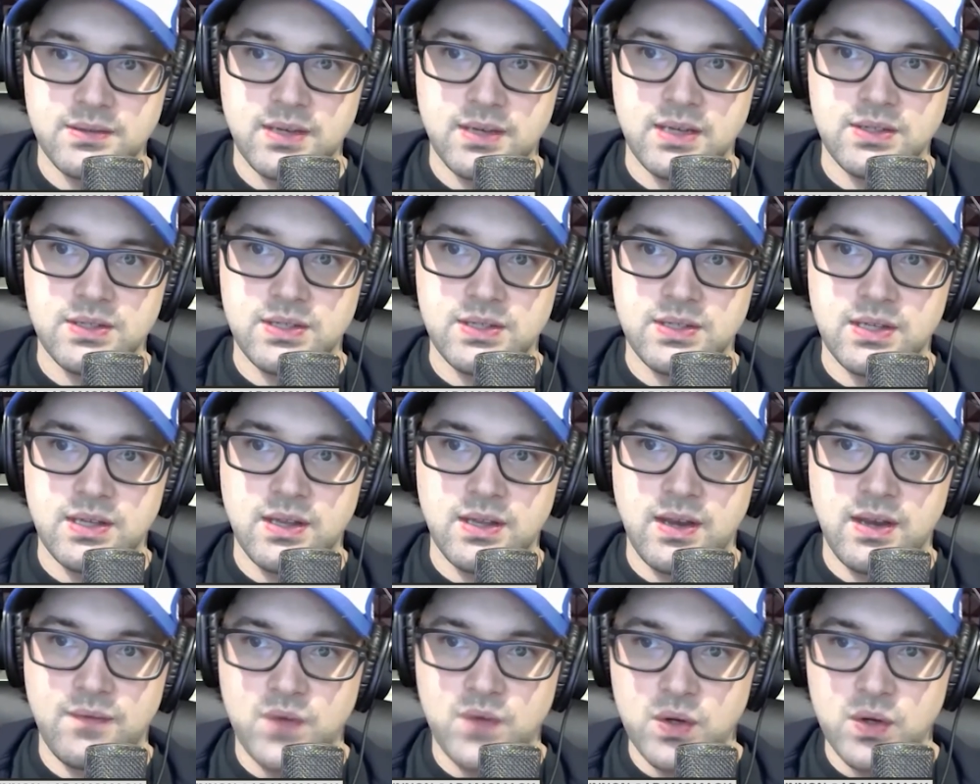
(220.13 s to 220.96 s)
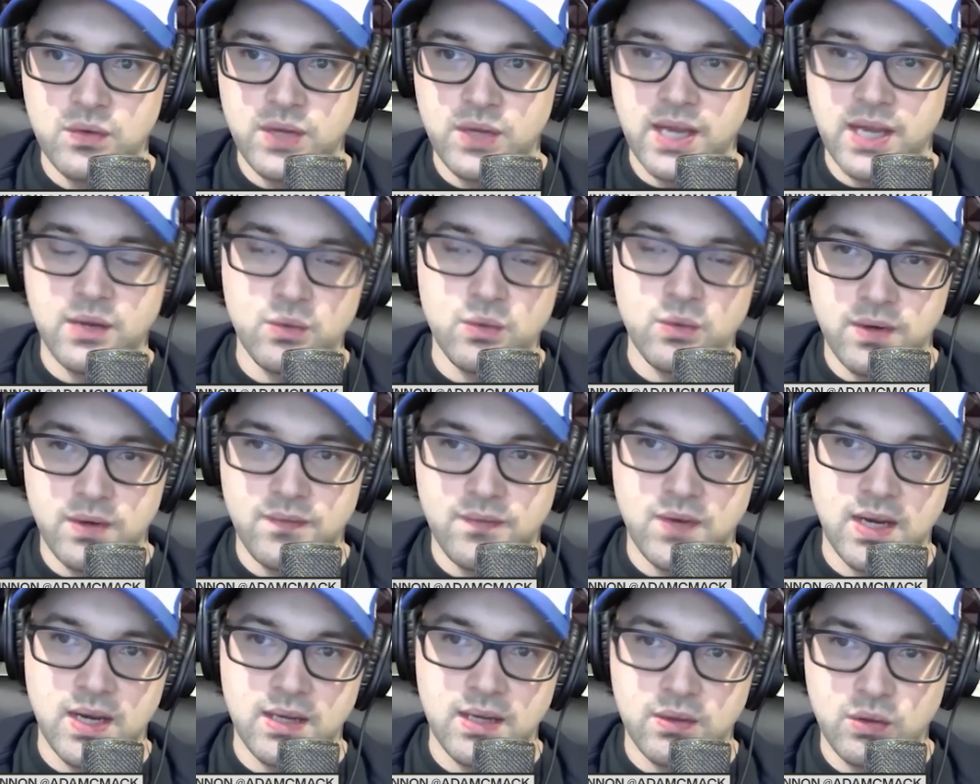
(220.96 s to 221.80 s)
And if you they
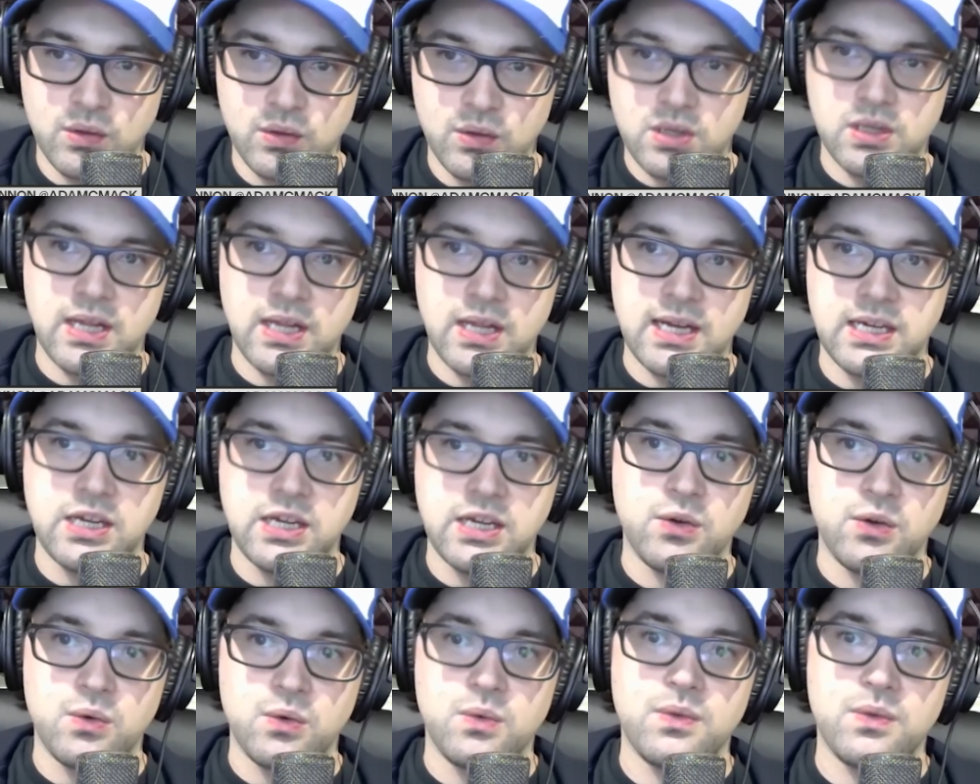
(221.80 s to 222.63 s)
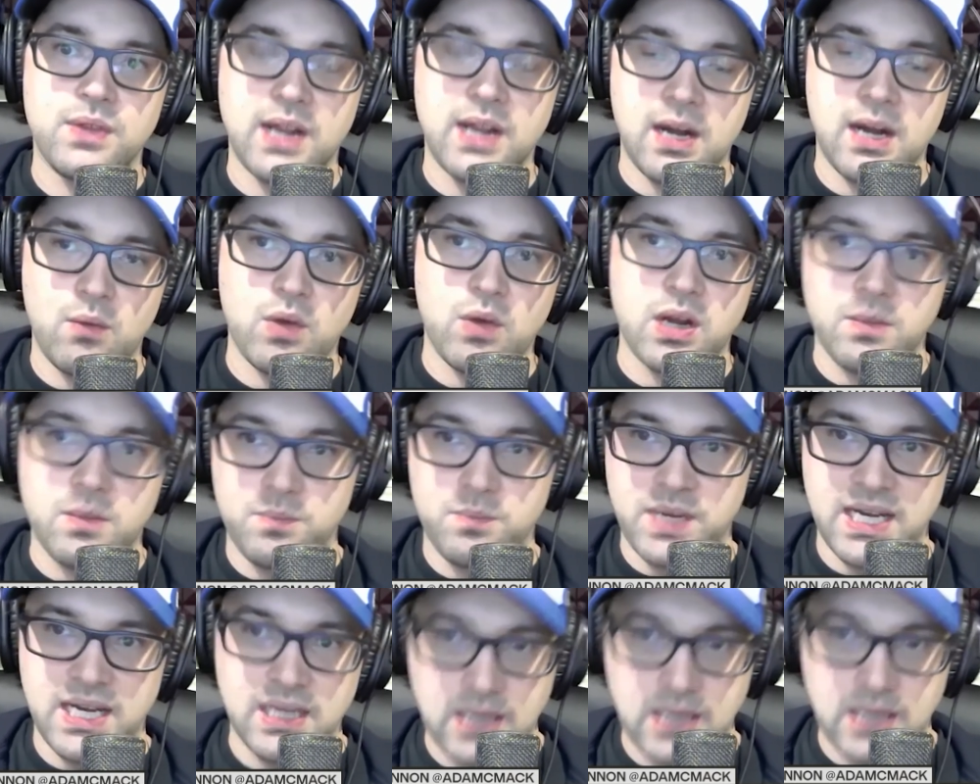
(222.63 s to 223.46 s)
if I look like you, then I want to
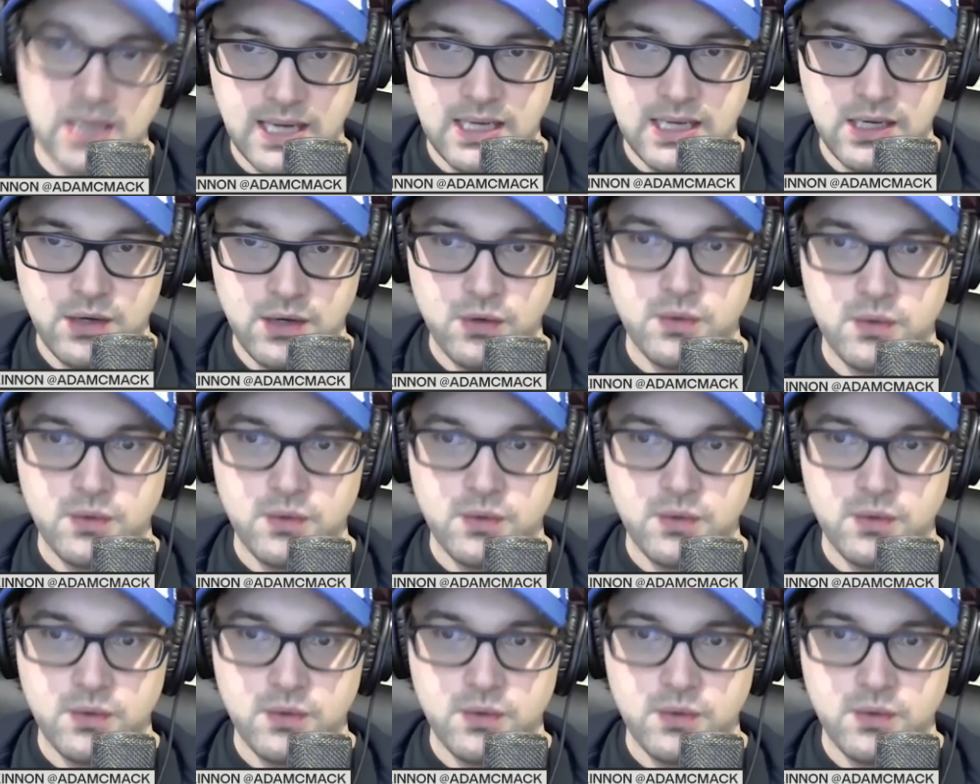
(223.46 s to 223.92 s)
be like you.